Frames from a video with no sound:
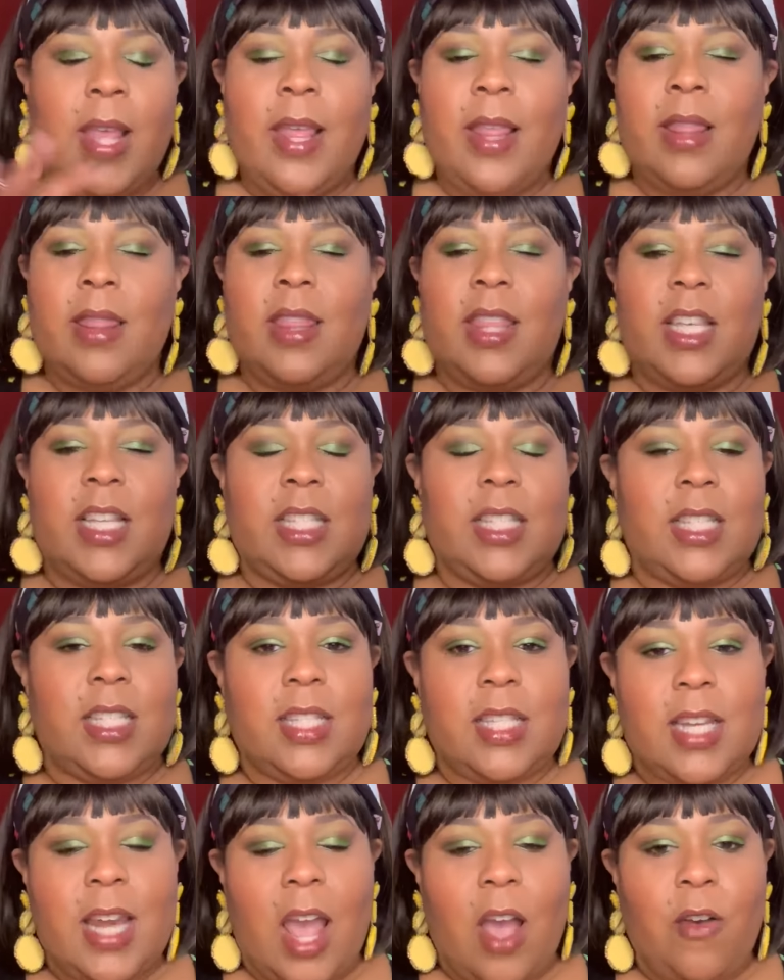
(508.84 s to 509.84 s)
This
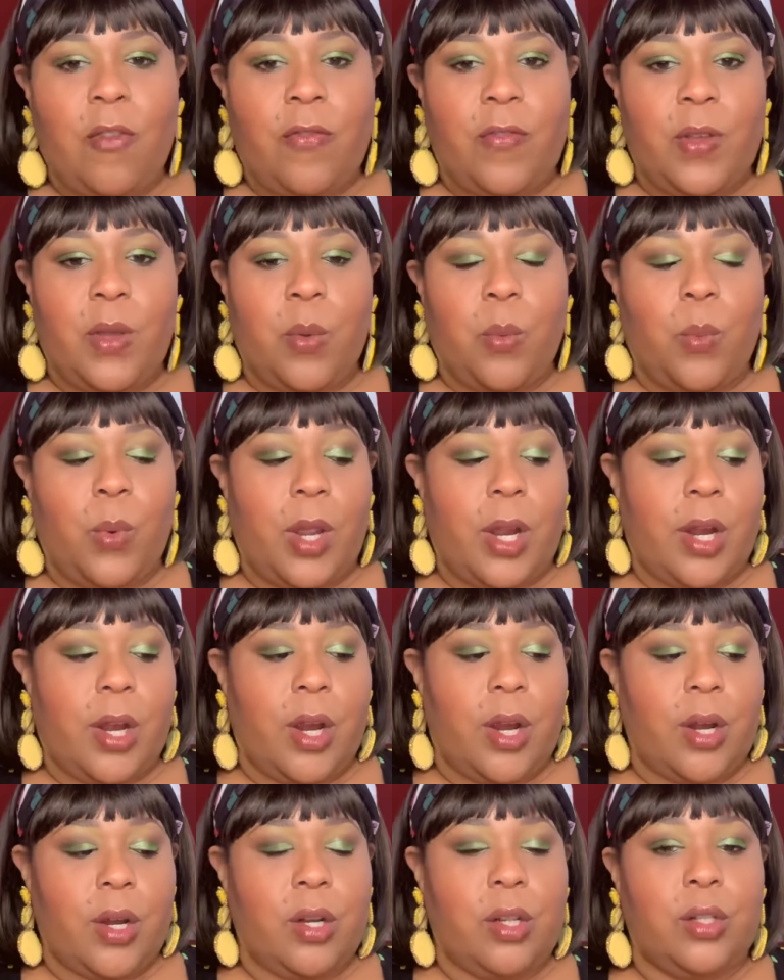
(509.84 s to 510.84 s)
is an outfit
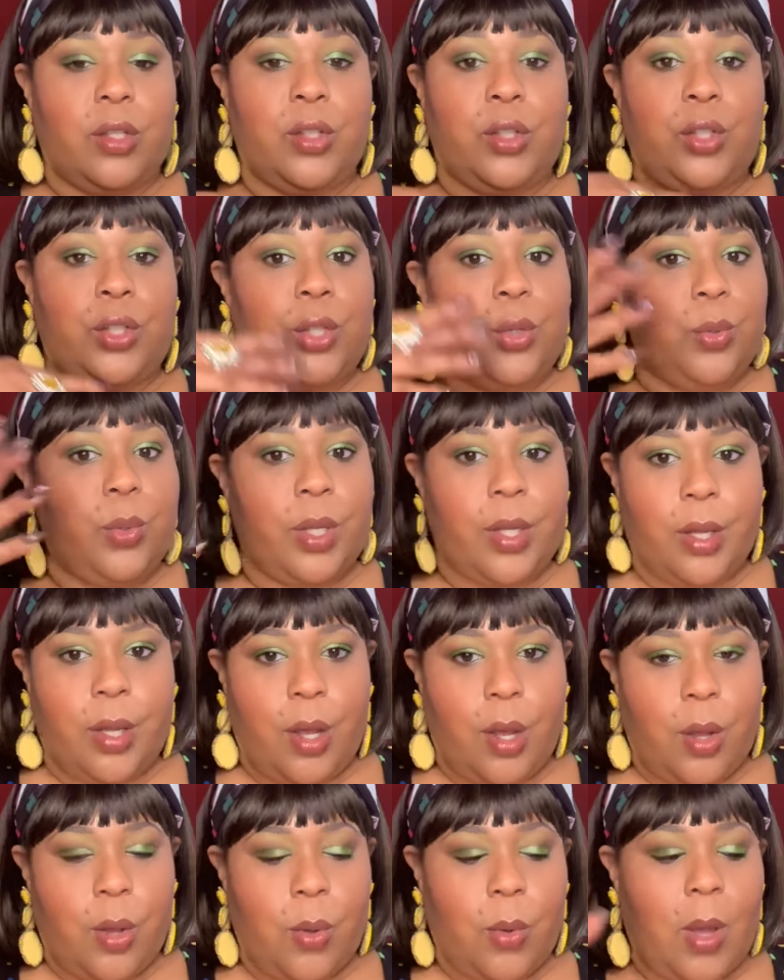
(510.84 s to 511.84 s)
where two could
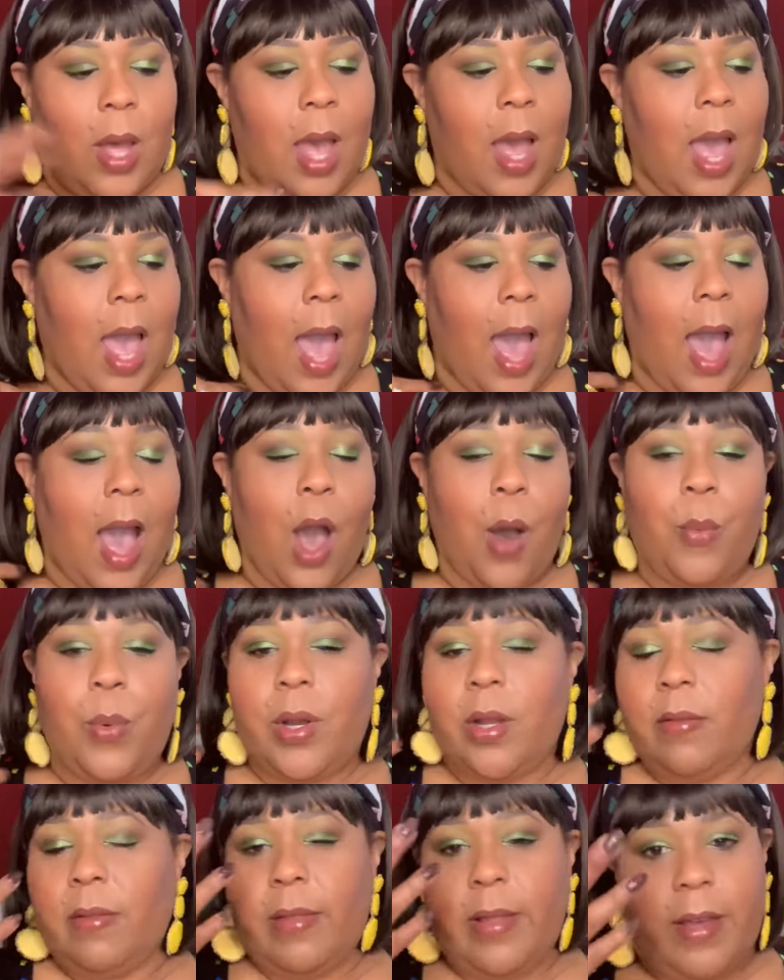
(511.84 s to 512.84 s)
go. I
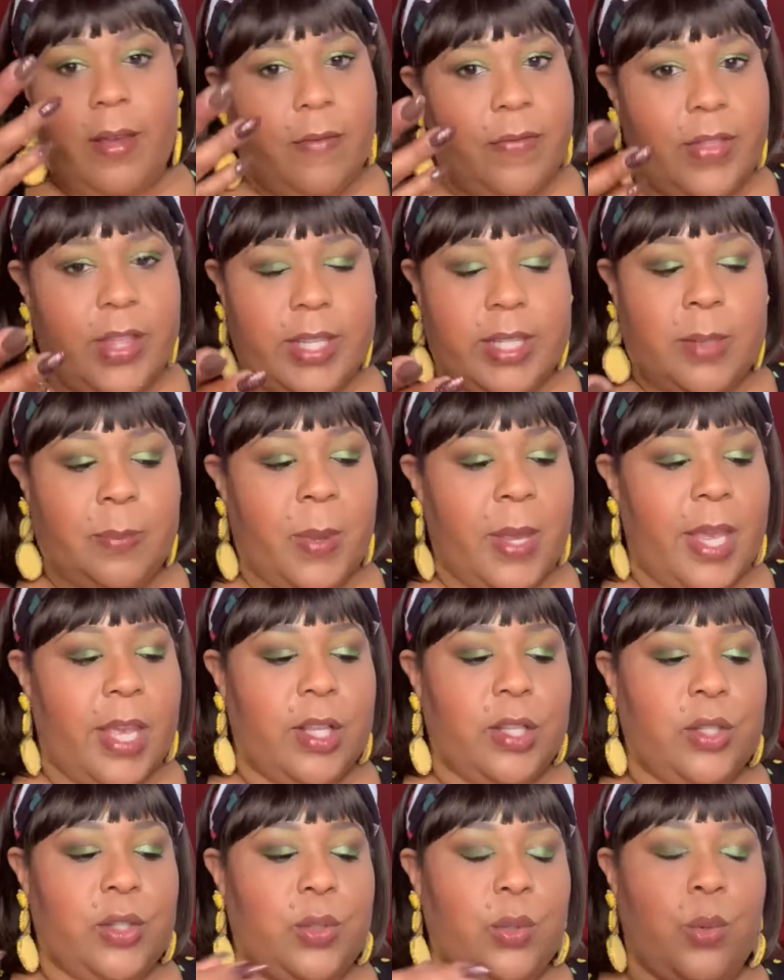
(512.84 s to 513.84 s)
would have loved this
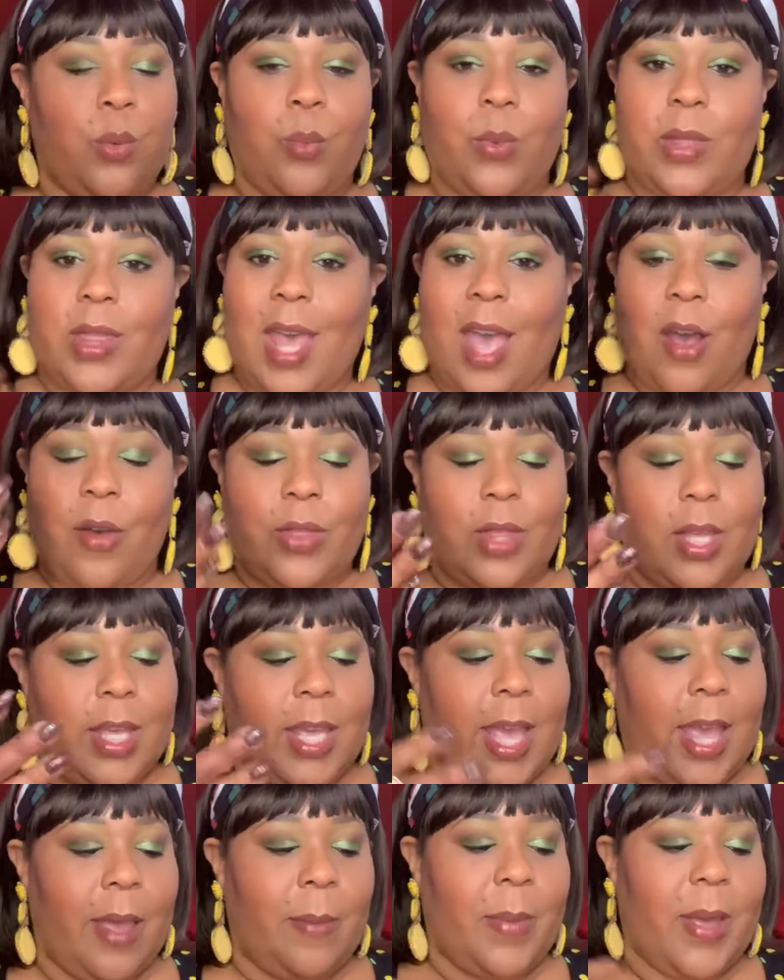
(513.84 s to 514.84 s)
pantsuit without the
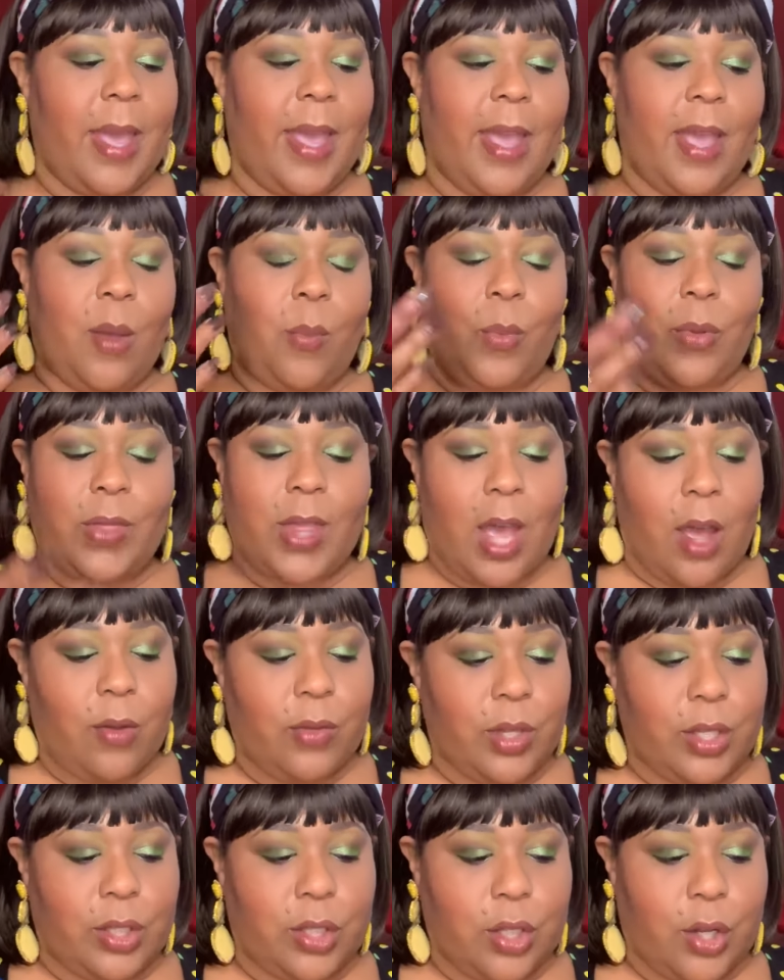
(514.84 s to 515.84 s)
cape and
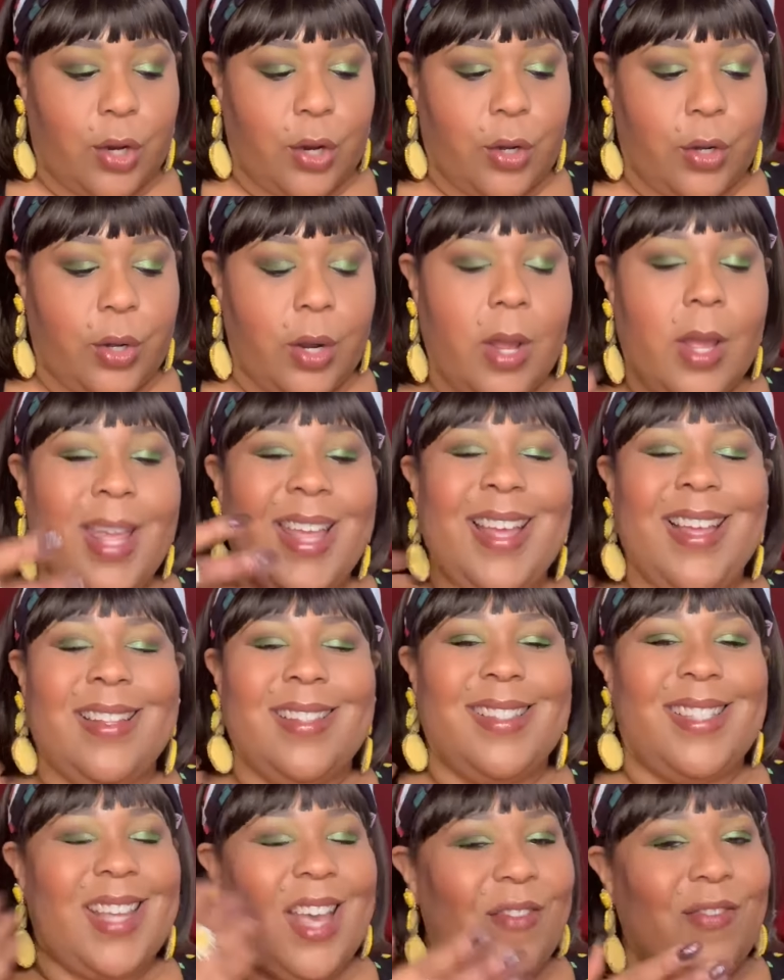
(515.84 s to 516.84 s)
without the skirt.
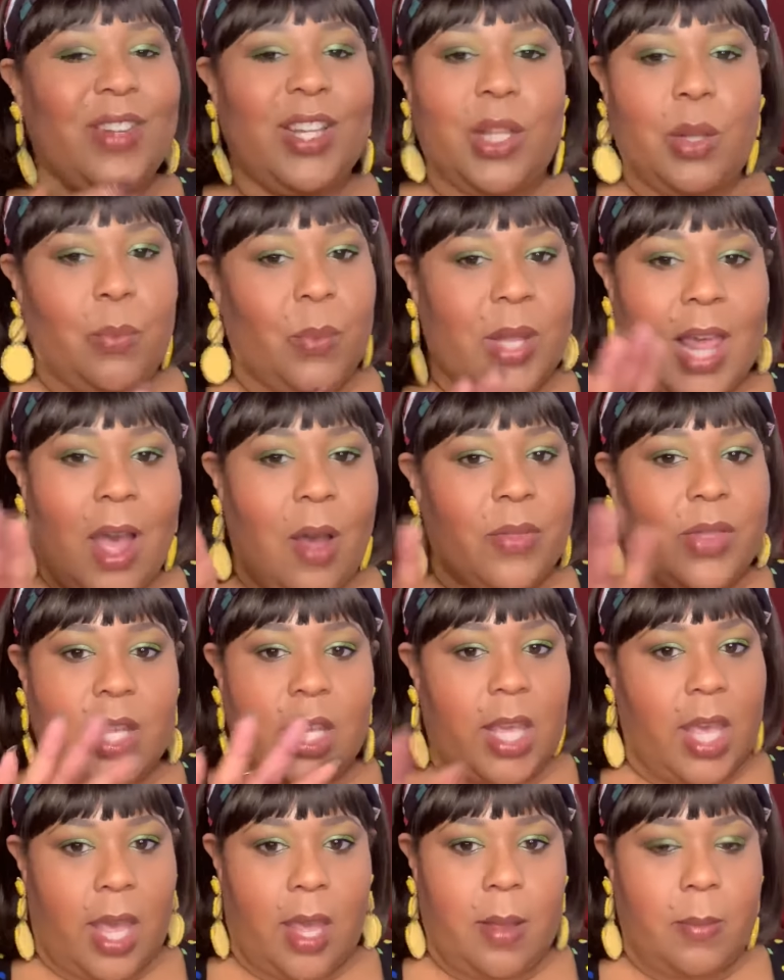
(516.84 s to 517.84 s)
Definitely without the
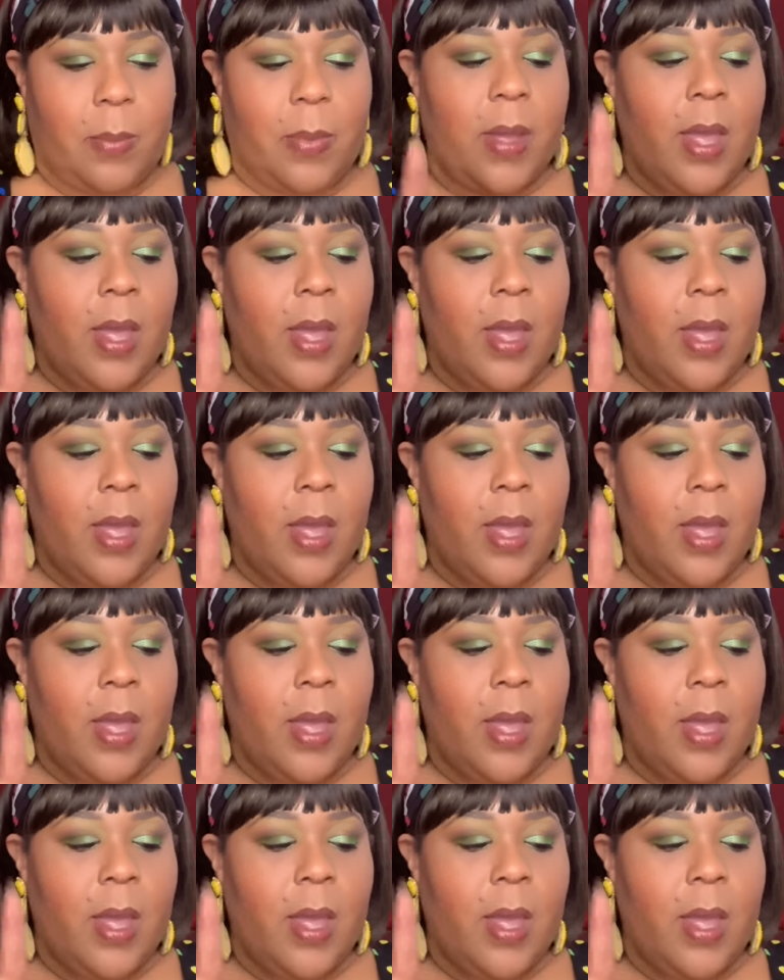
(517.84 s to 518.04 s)
cape.